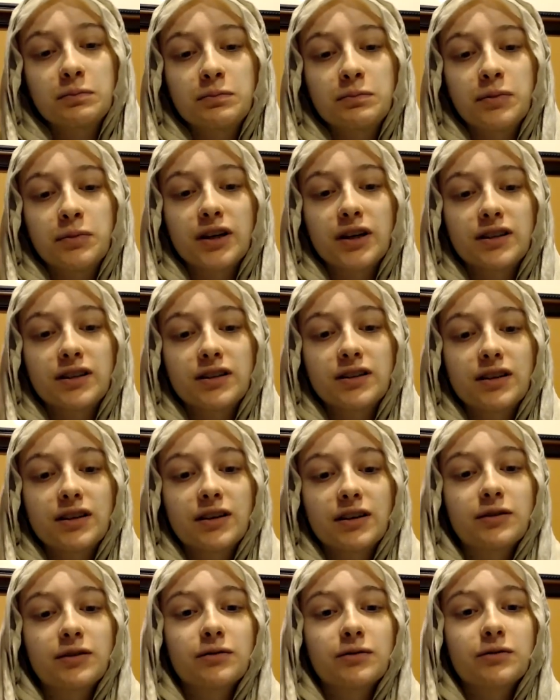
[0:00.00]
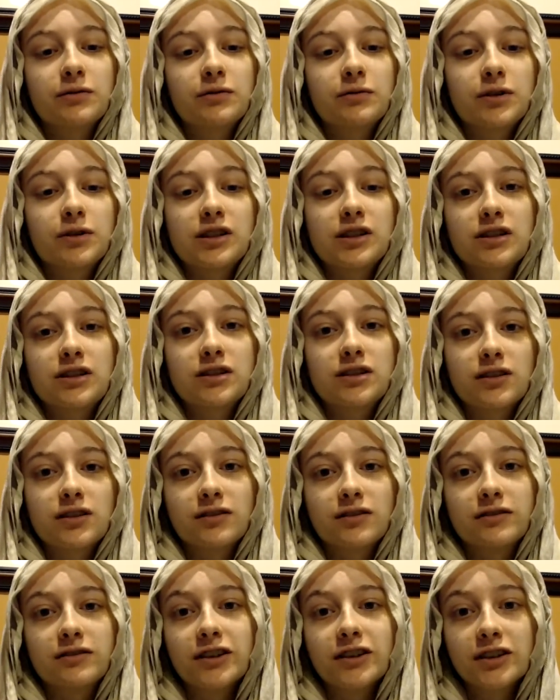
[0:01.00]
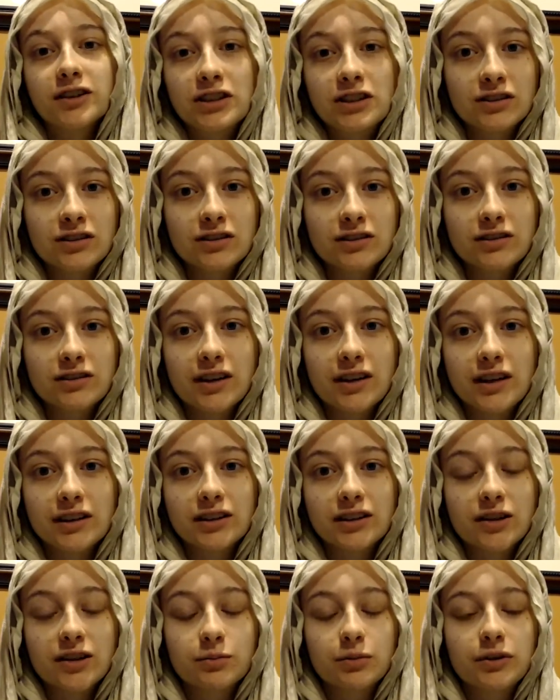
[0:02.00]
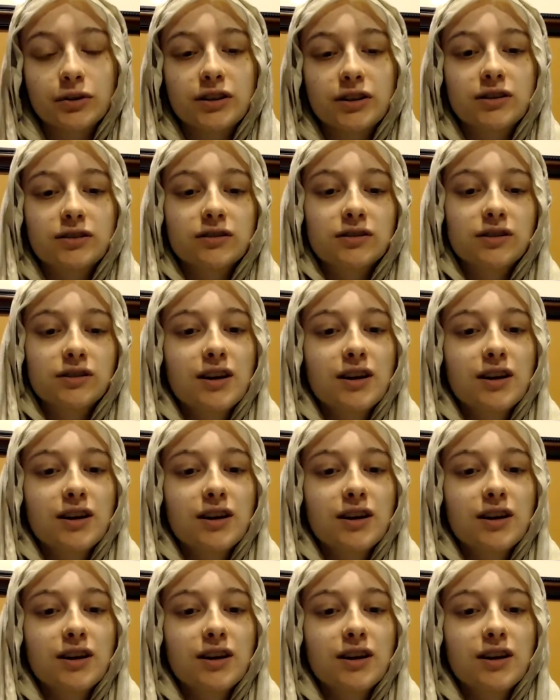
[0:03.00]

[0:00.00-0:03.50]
but it was still functional at that point.